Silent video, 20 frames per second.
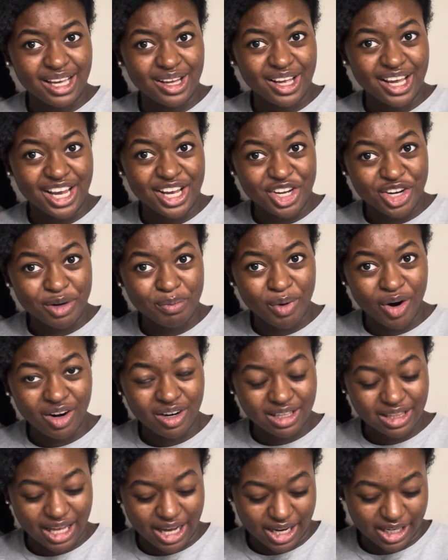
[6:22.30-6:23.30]
in your
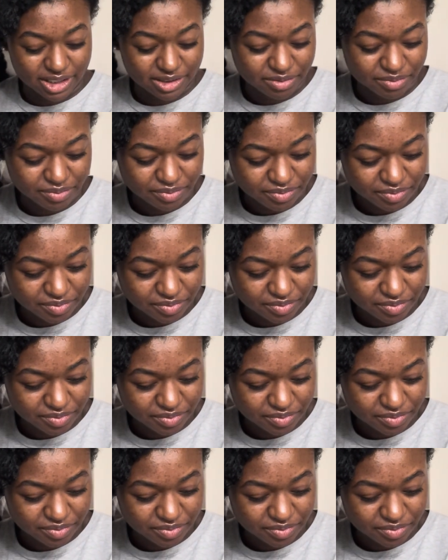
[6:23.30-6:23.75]
part line.